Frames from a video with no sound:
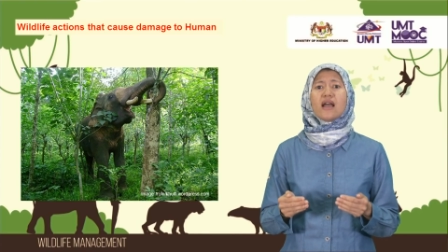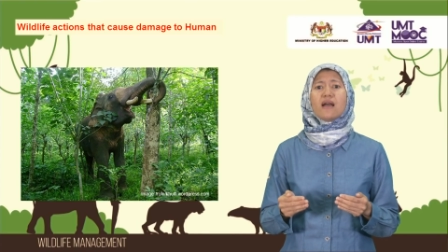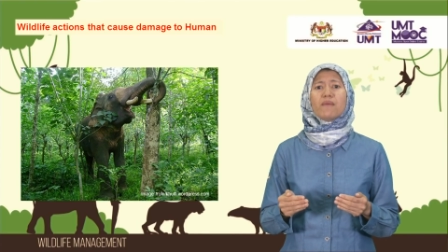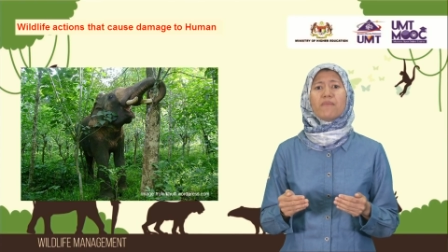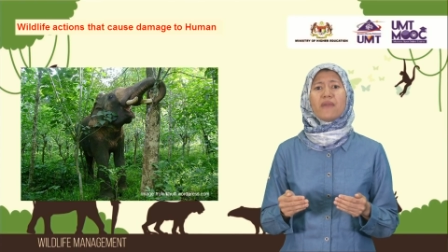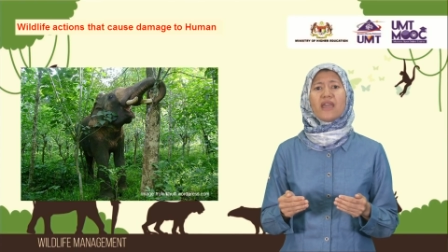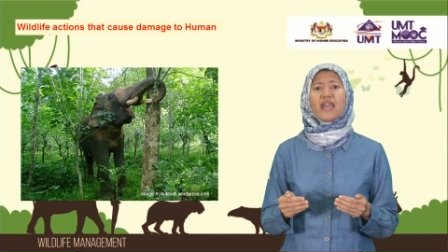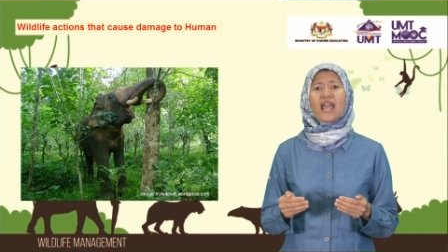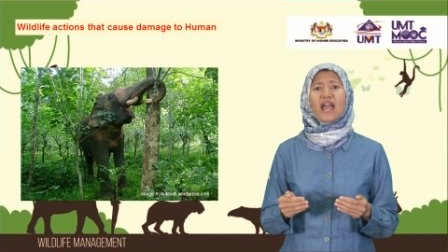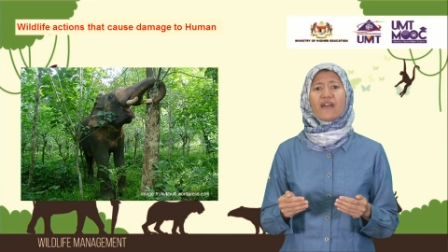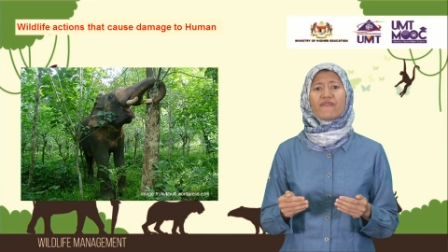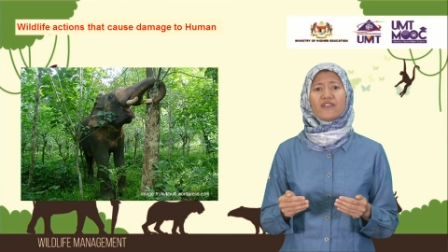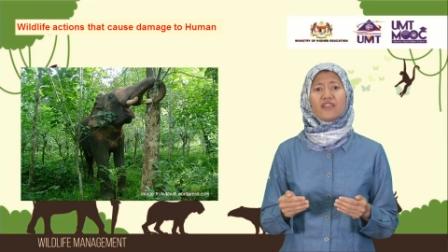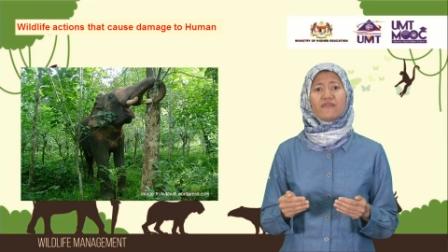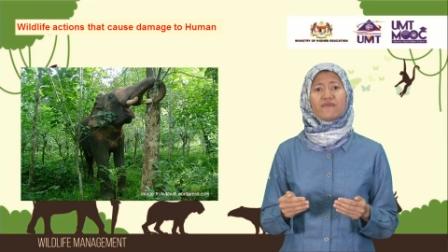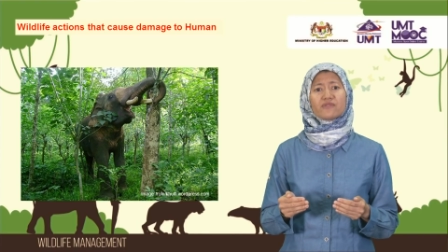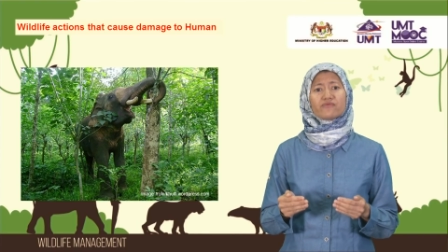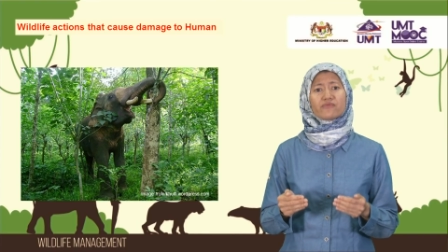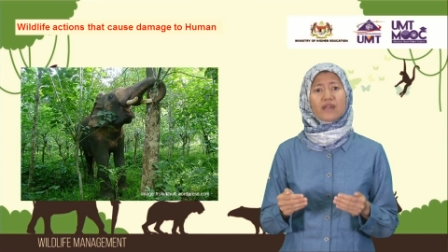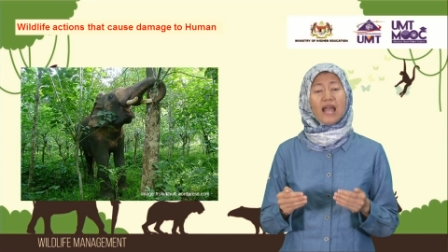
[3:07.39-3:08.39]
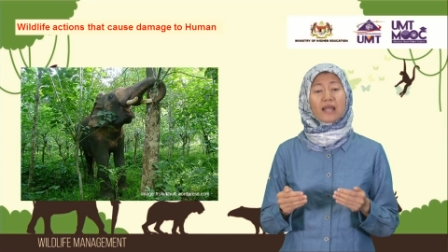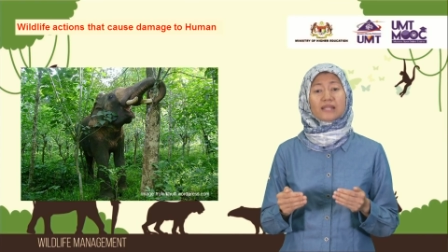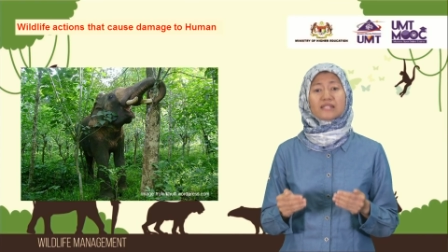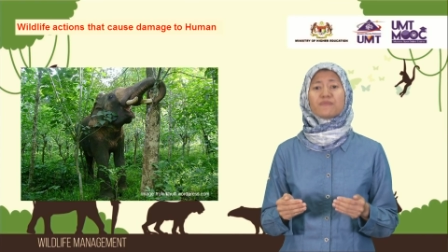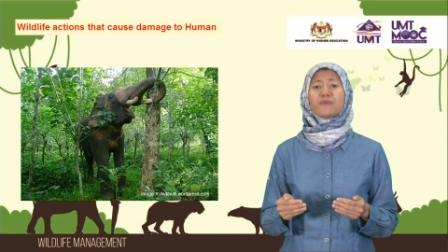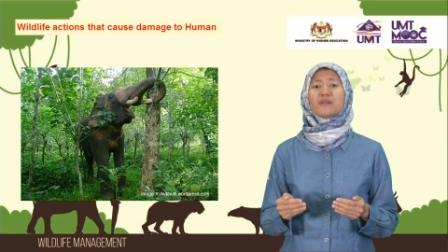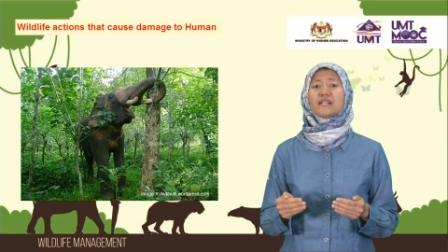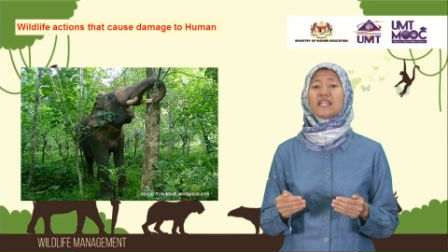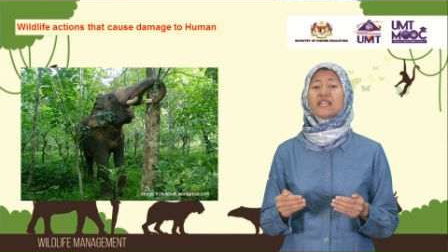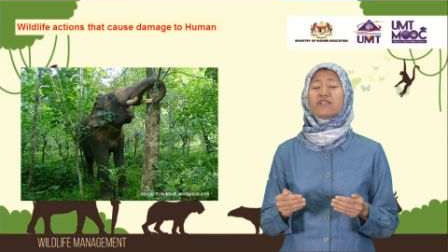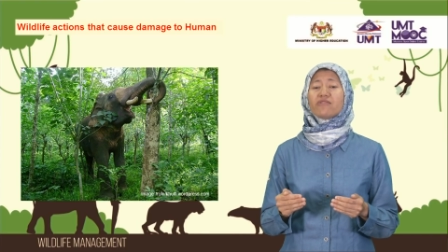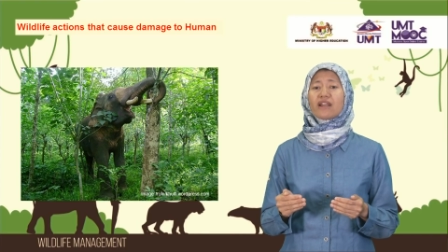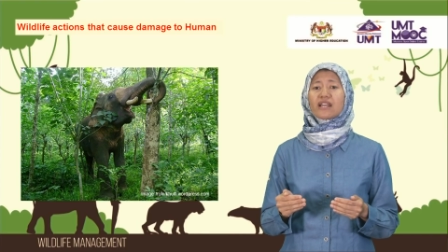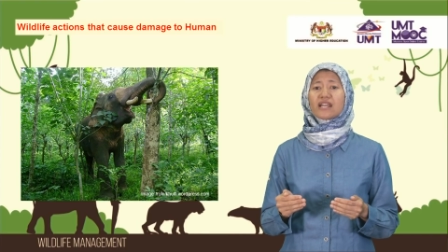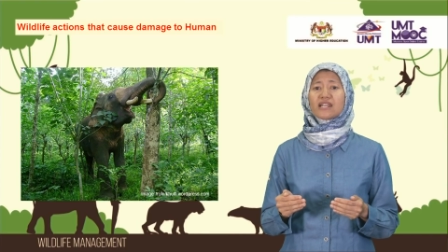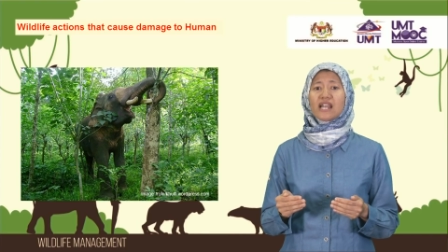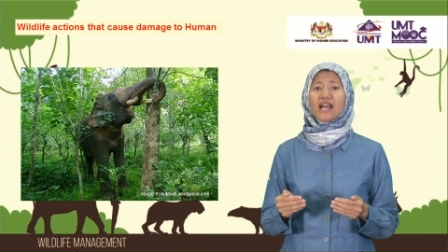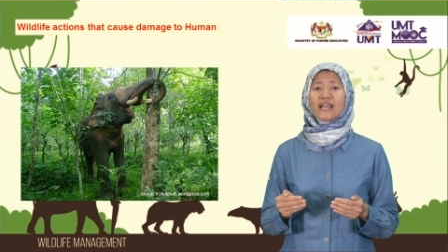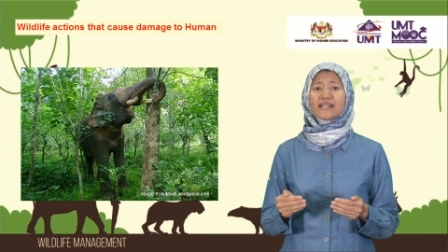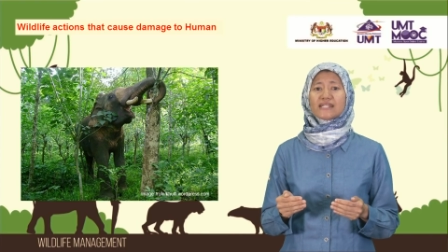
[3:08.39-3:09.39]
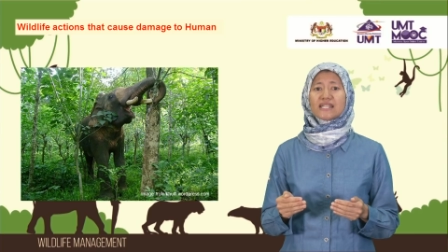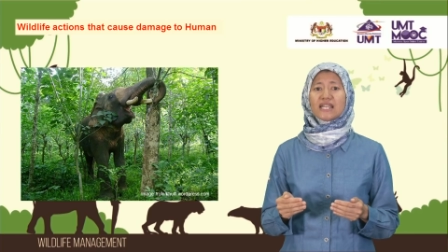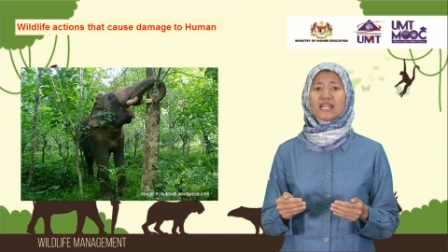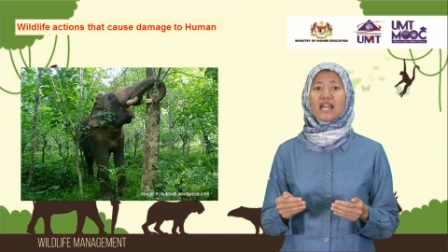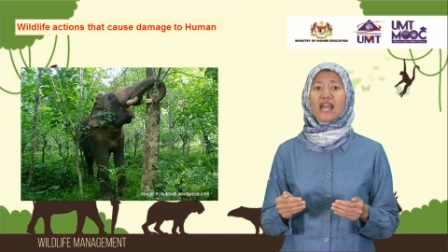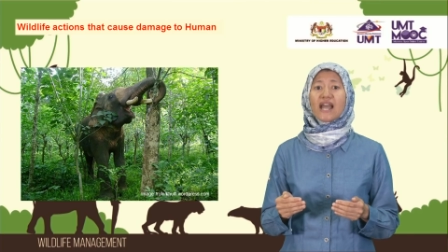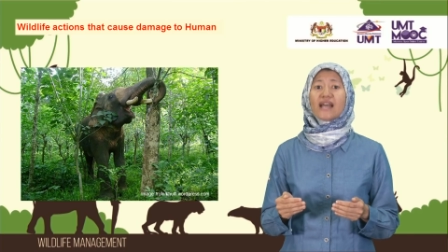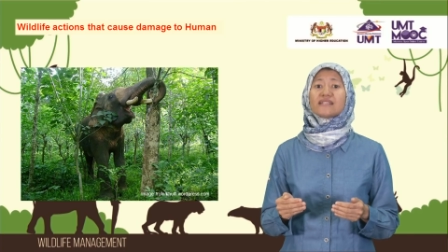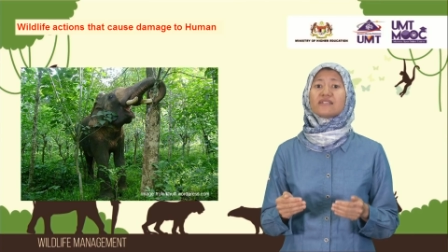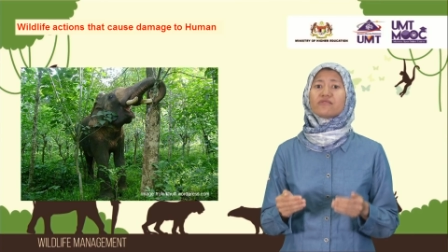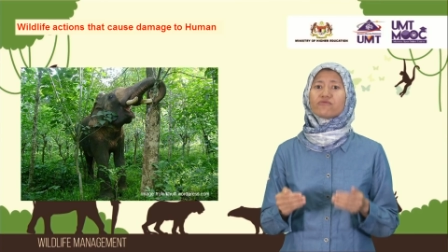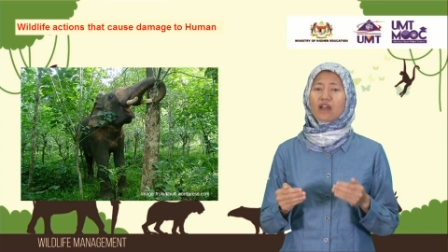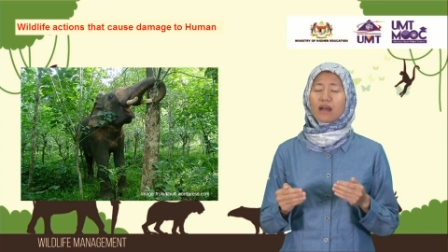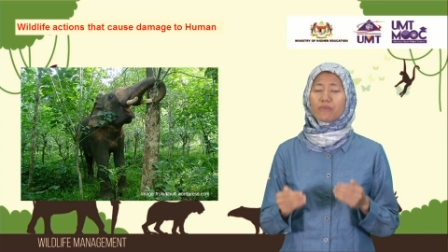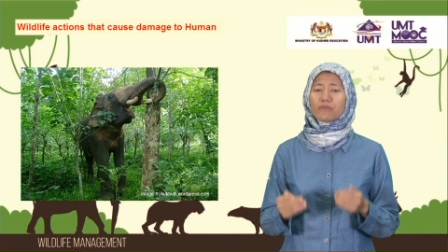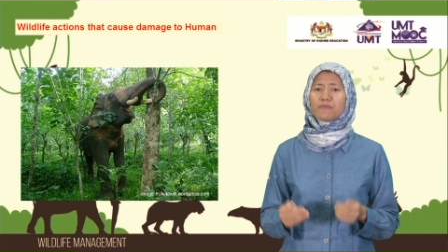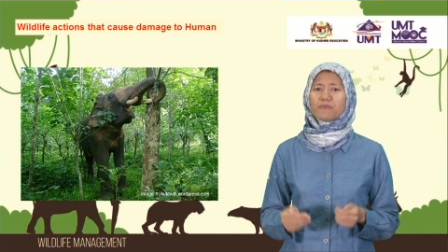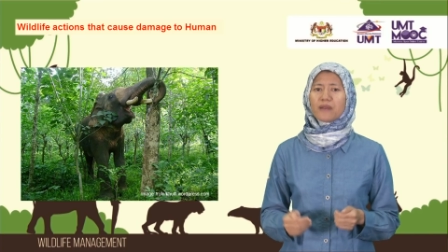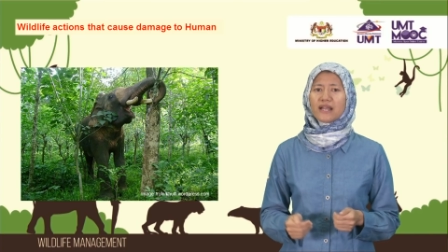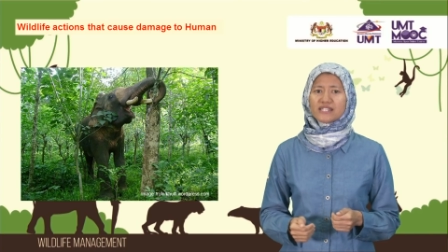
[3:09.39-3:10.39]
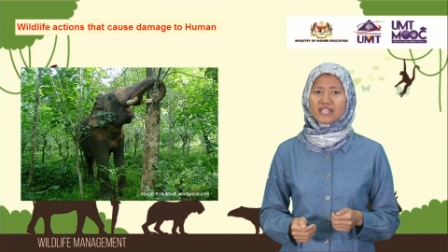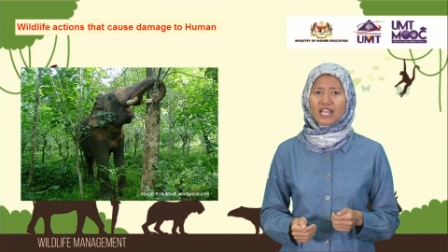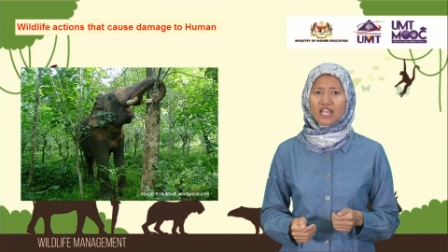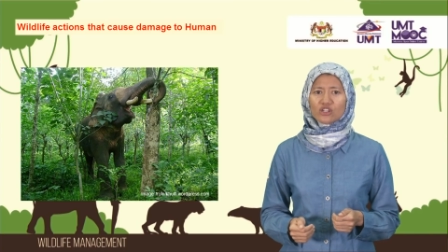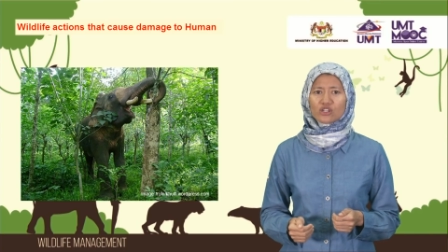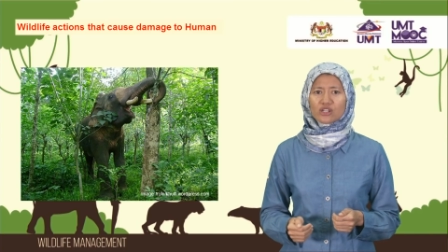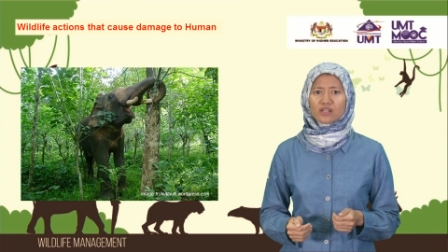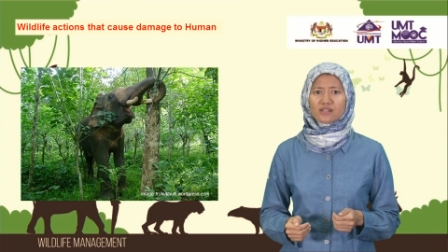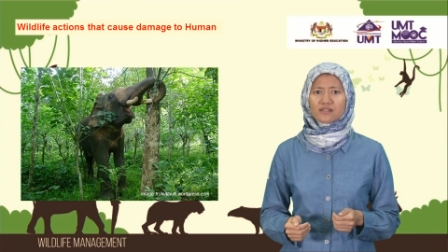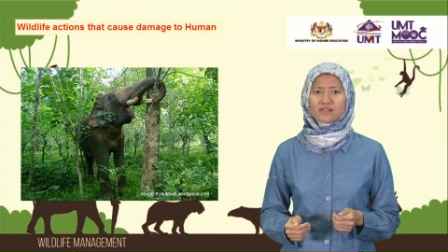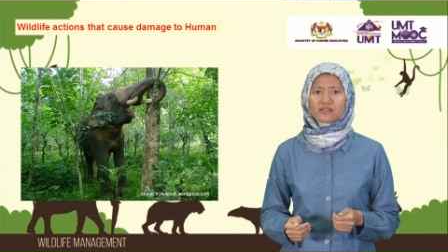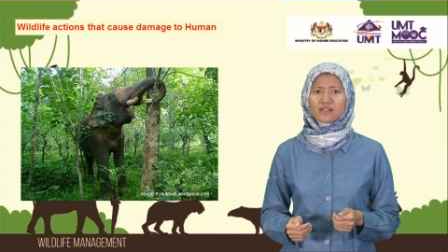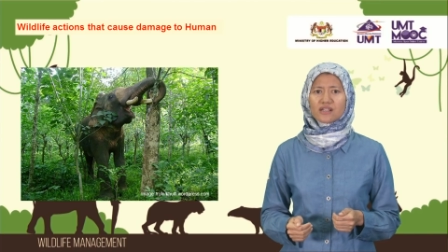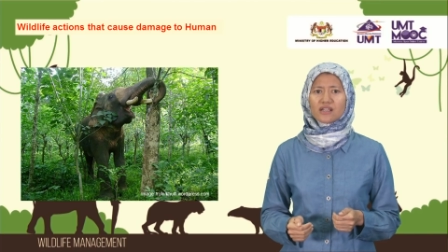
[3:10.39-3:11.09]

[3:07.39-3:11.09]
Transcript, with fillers: may have even expertly recognized it as a rubber plantation.